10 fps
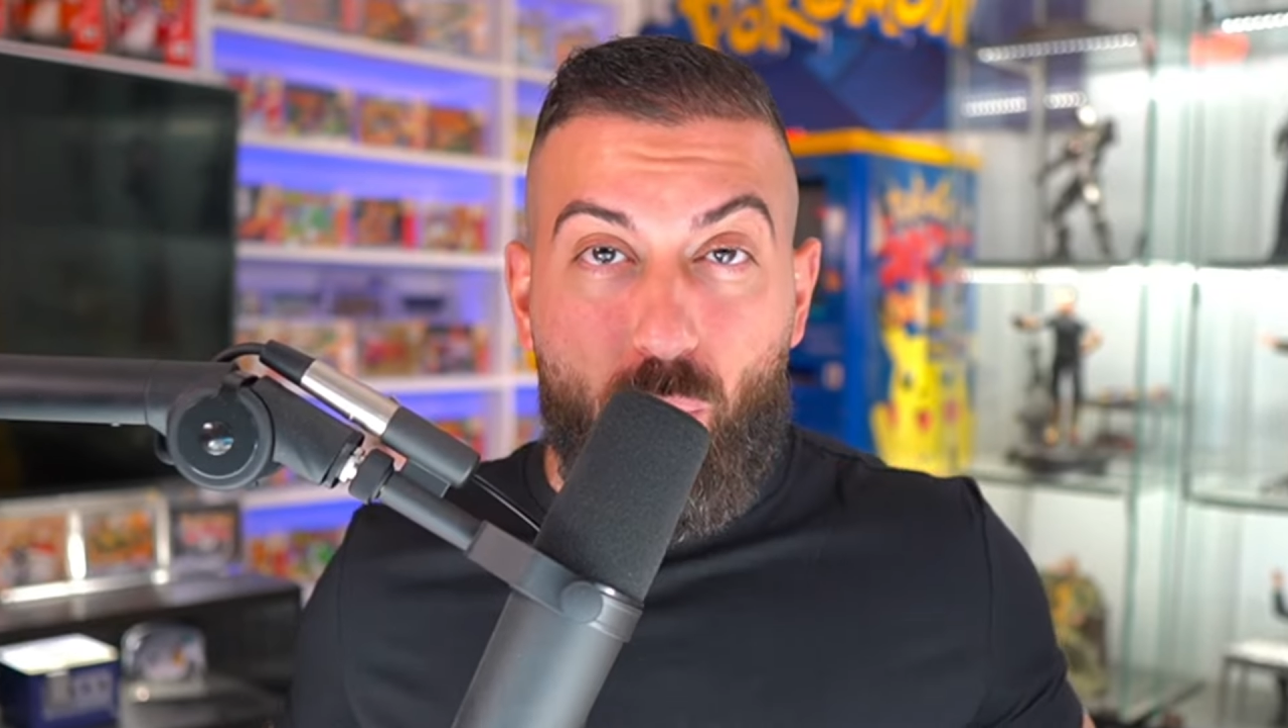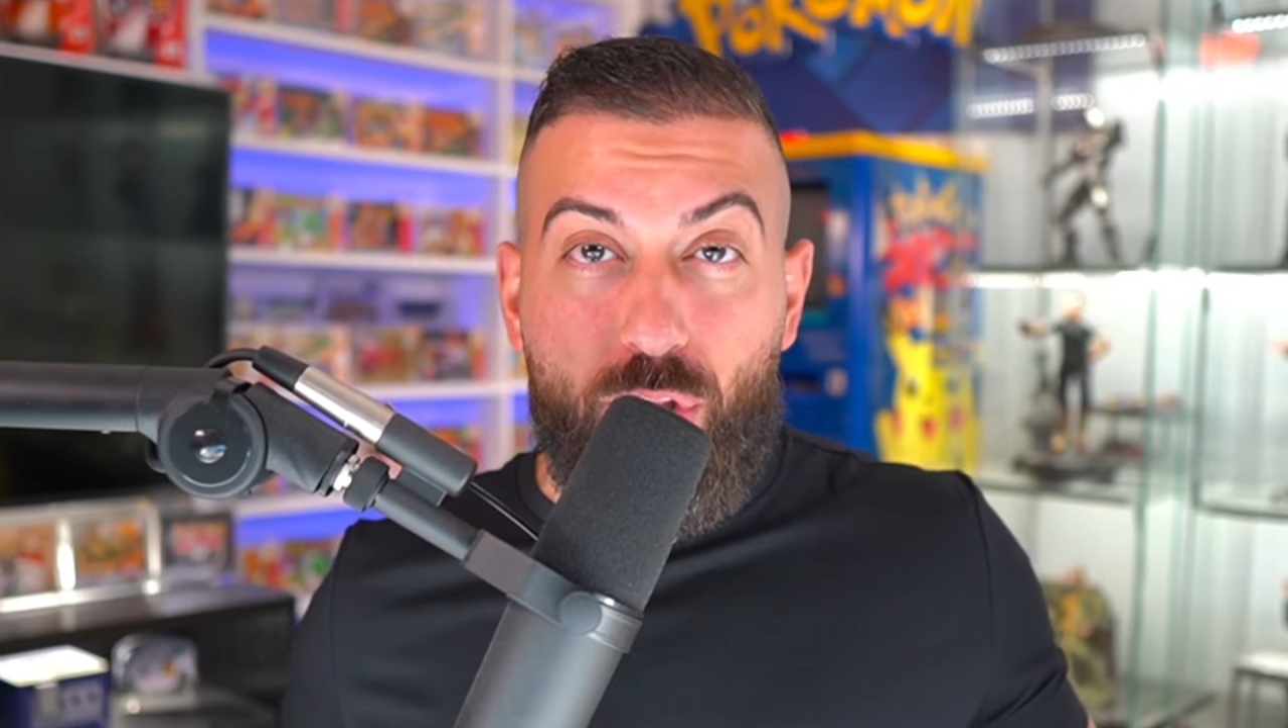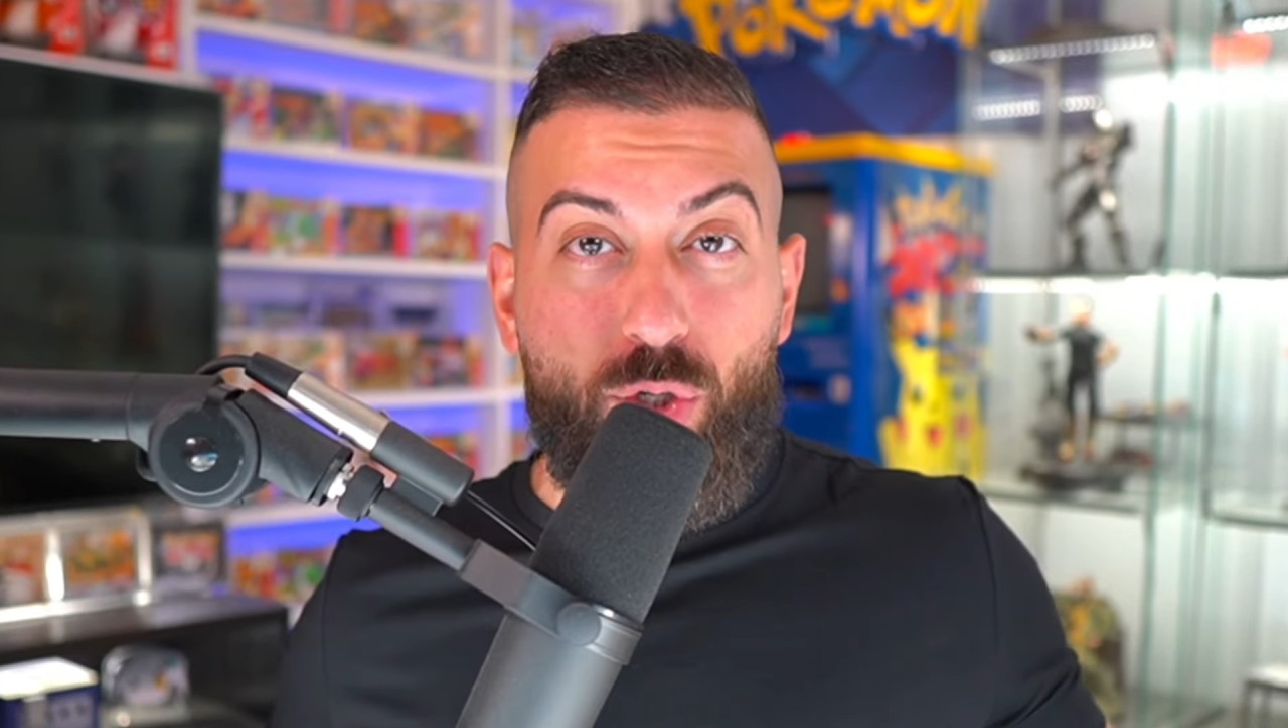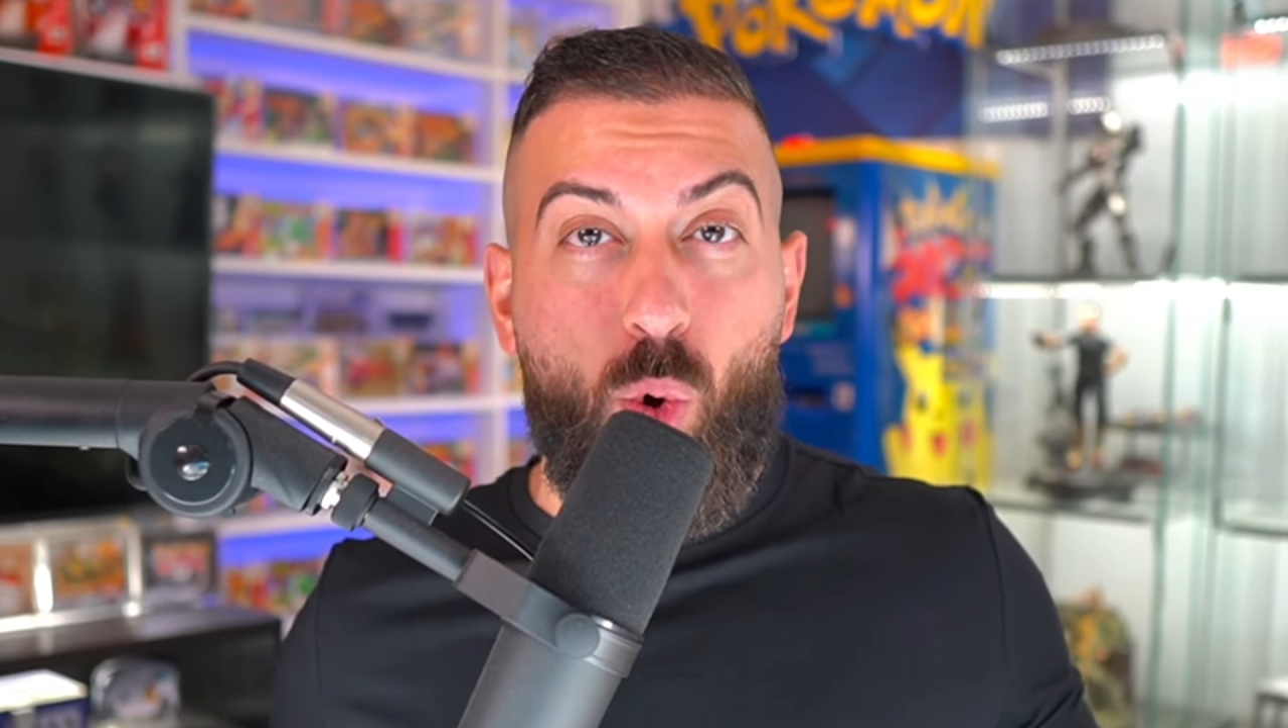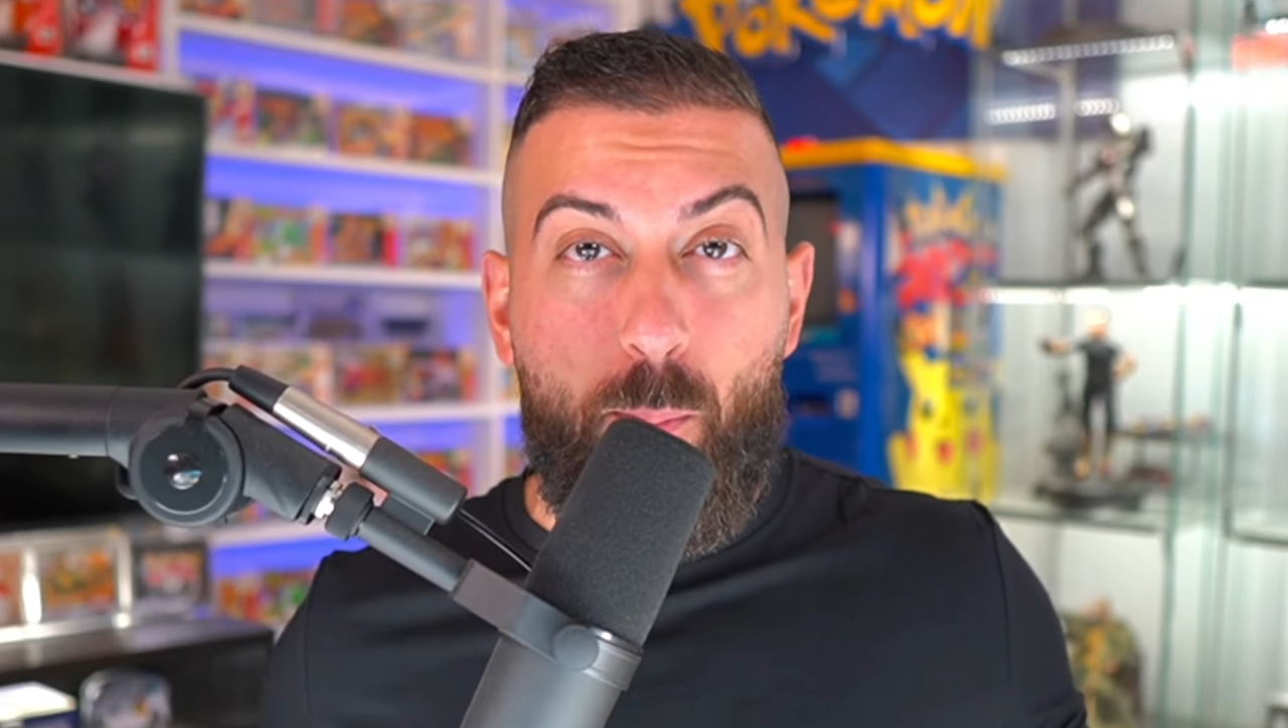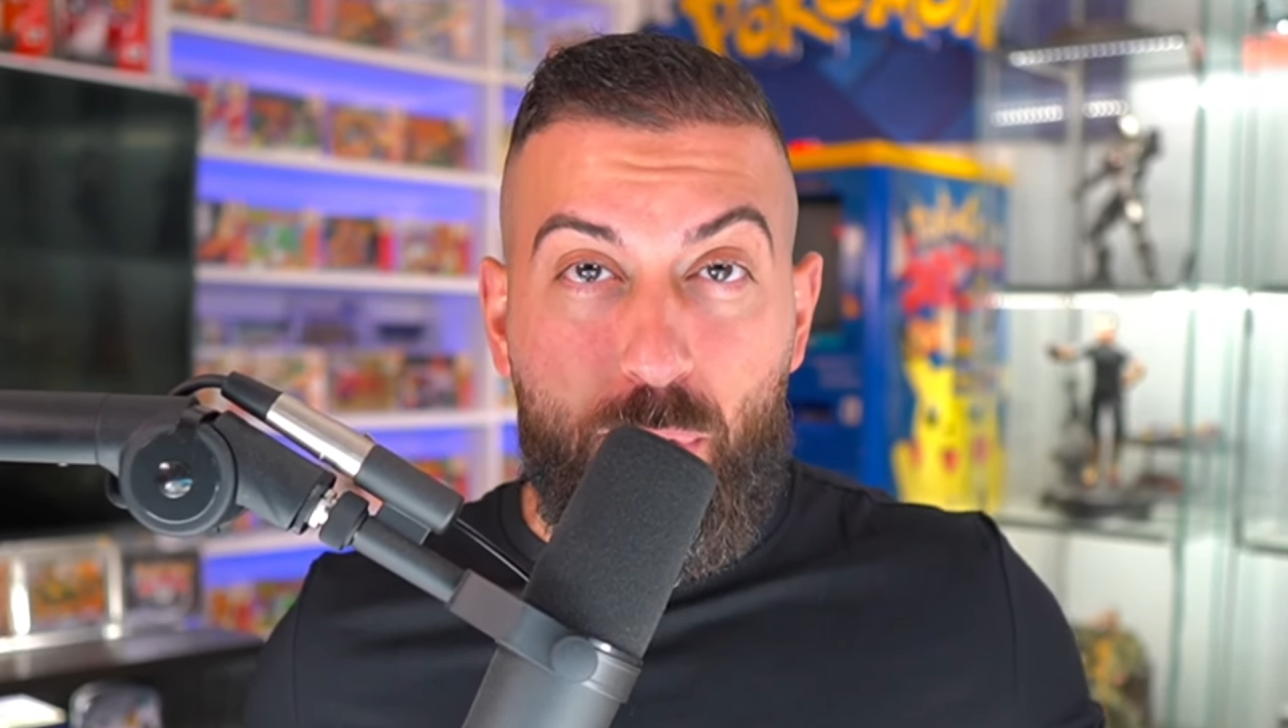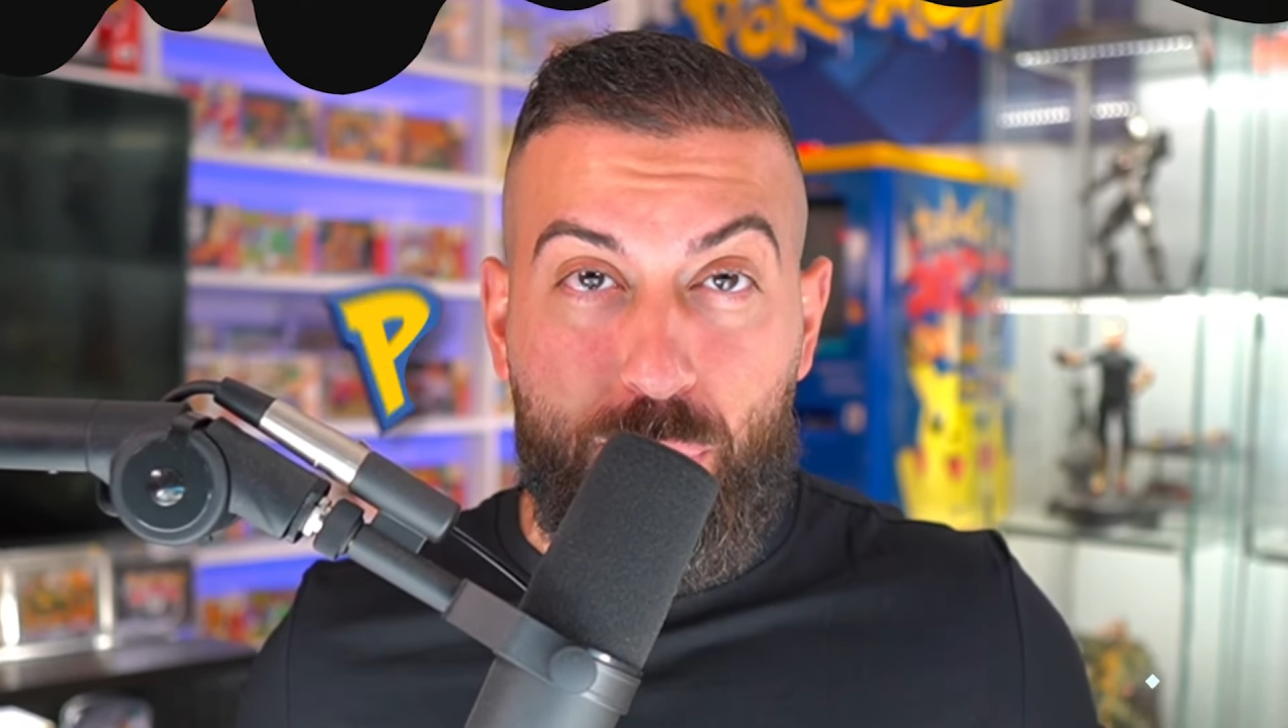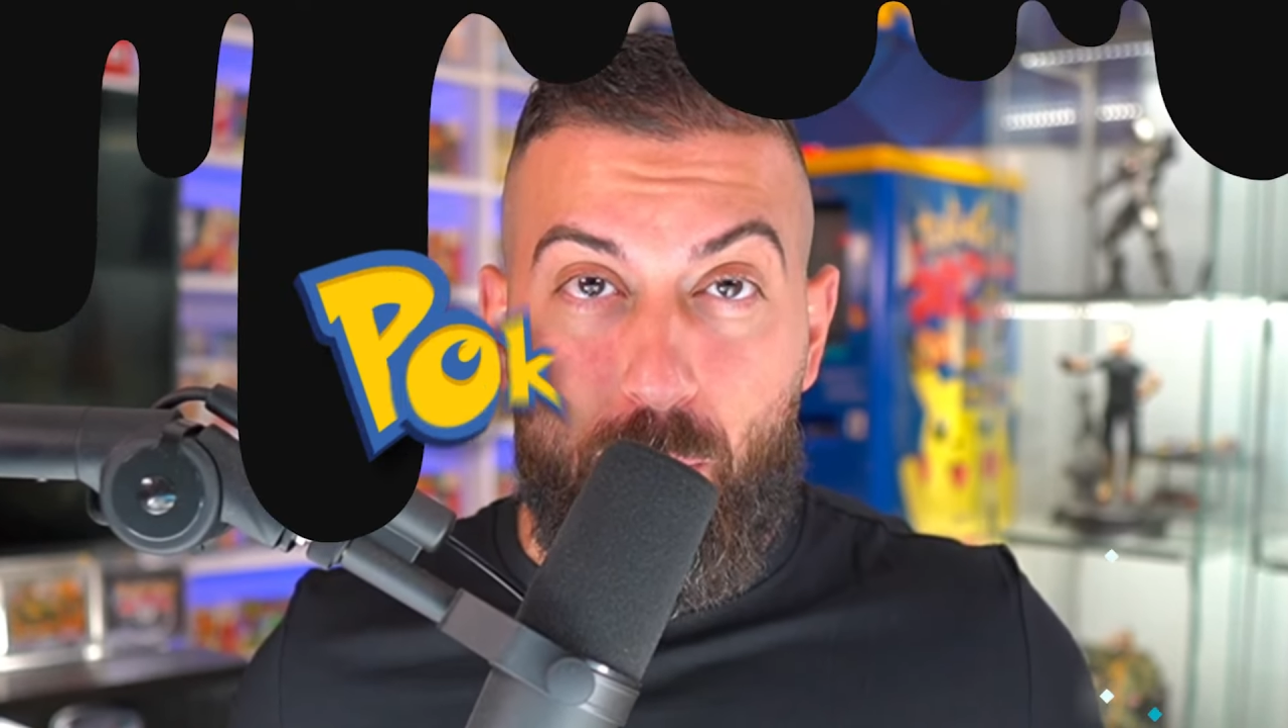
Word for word: really cool booster